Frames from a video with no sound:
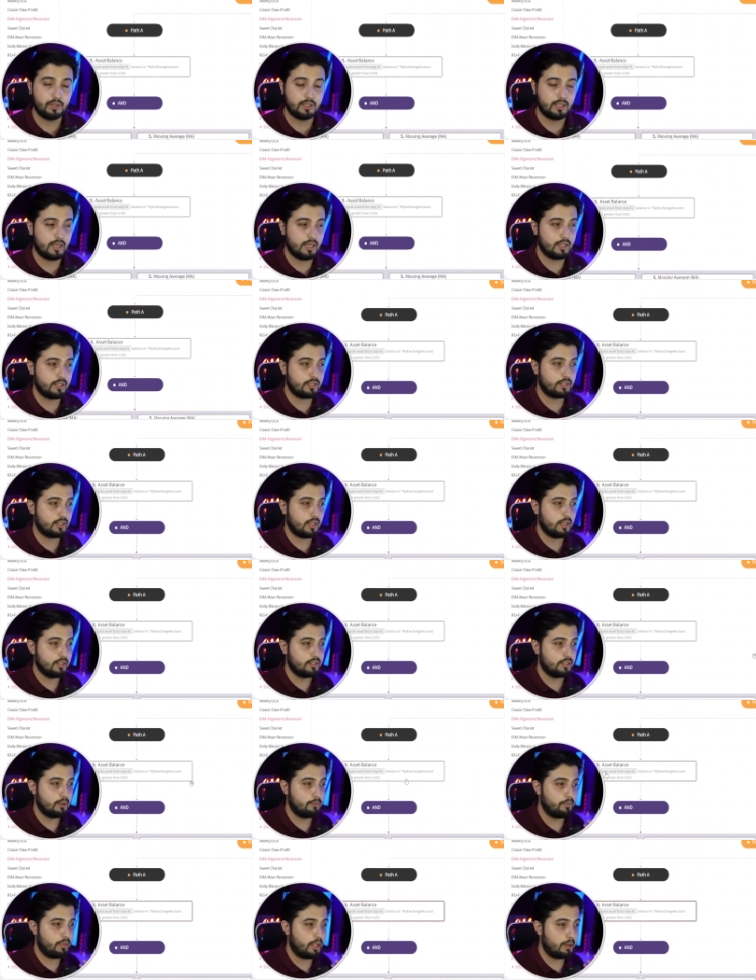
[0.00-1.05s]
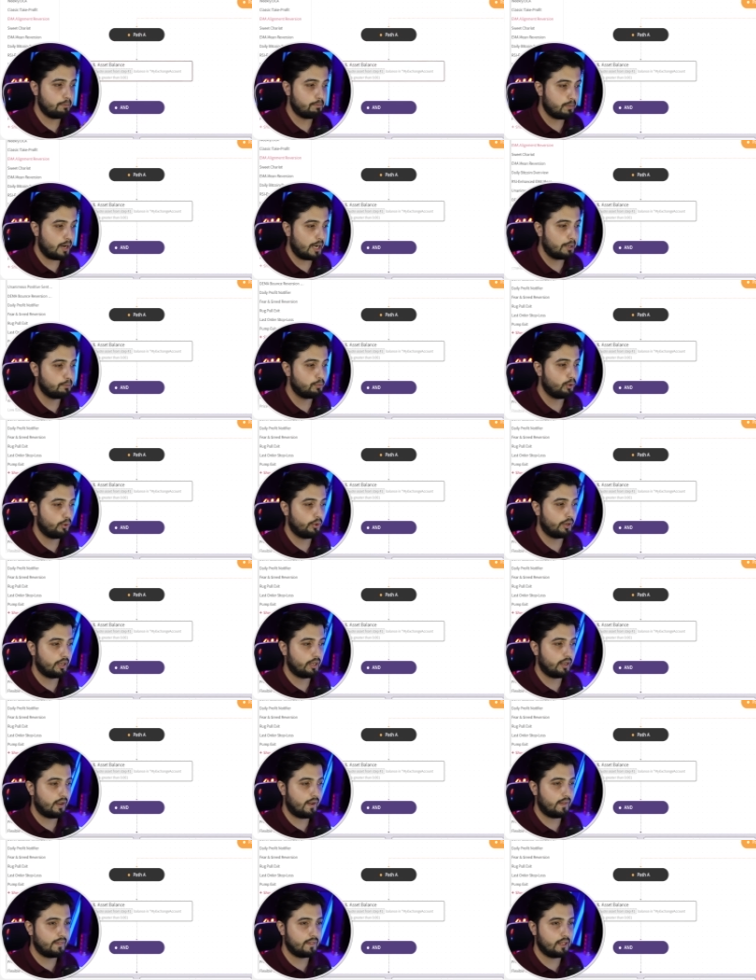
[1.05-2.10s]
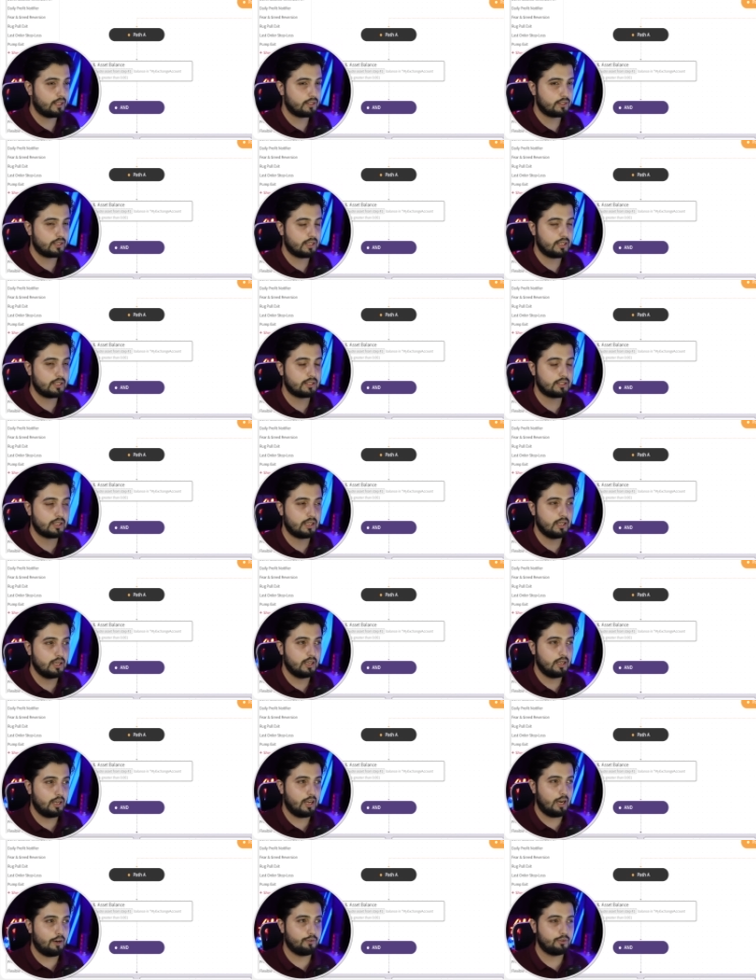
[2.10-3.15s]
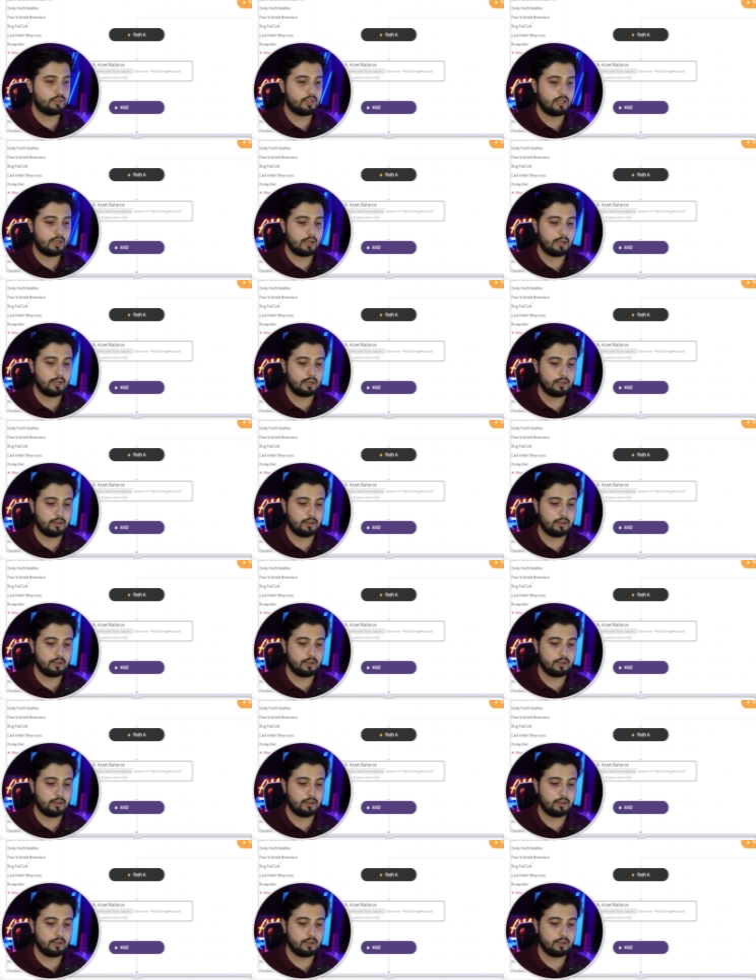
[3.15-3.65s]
that it's it's something mind-blowing and this is i would say